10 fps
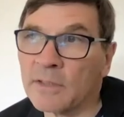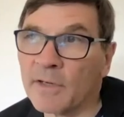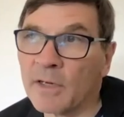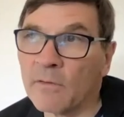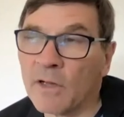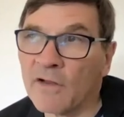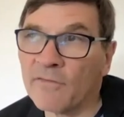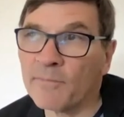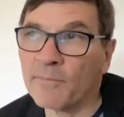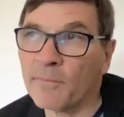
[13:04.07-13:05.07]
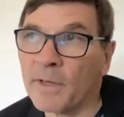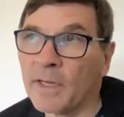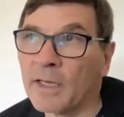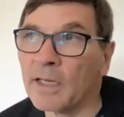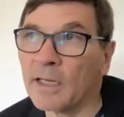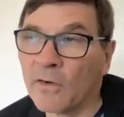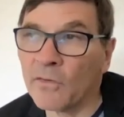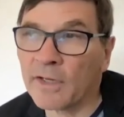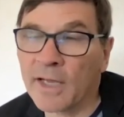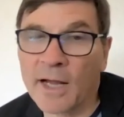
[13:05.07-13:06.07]
in my own life being
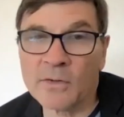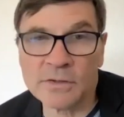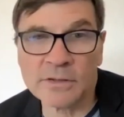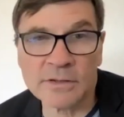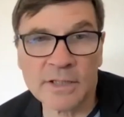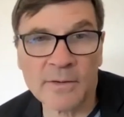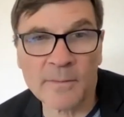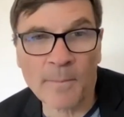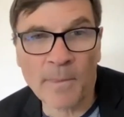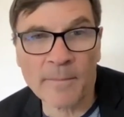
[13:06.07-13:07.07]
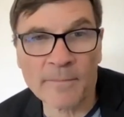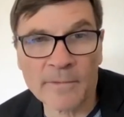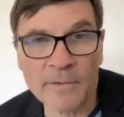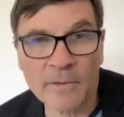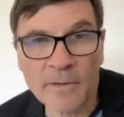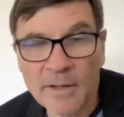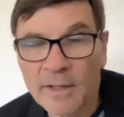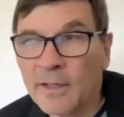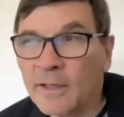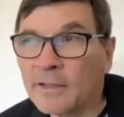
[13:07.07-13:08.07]
on the couch, you know, I'm, I'm
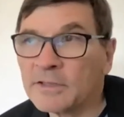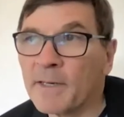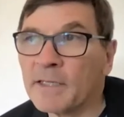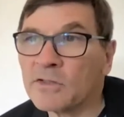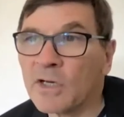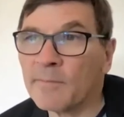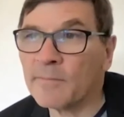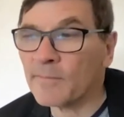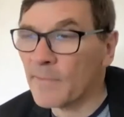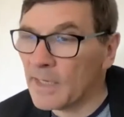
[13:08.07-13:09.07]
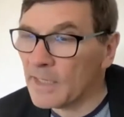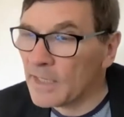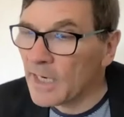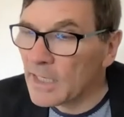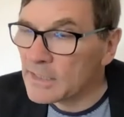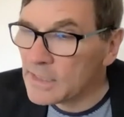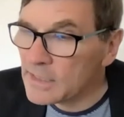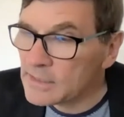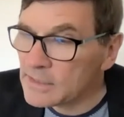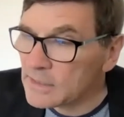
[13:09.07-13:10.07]
spending time in
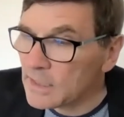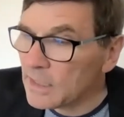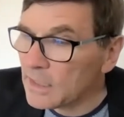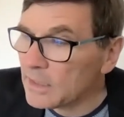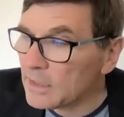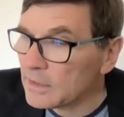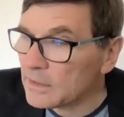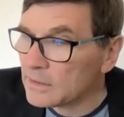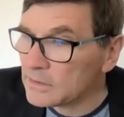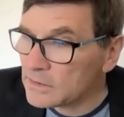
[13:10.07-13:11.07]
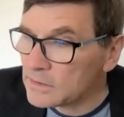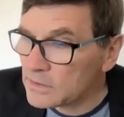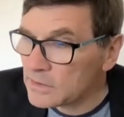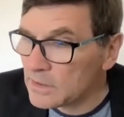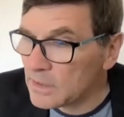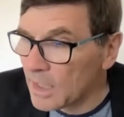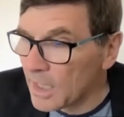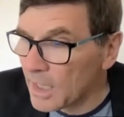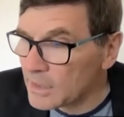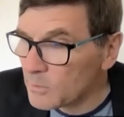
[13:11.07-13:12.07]
analysis uh,
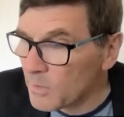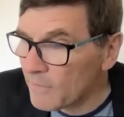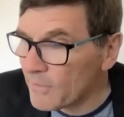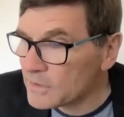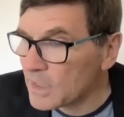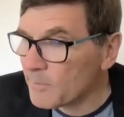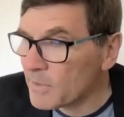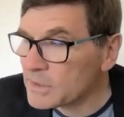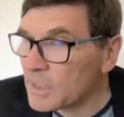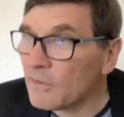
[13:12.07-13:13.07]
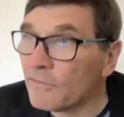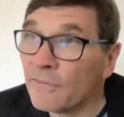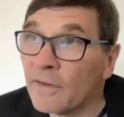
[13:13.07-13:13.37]
as a way of understanding myself.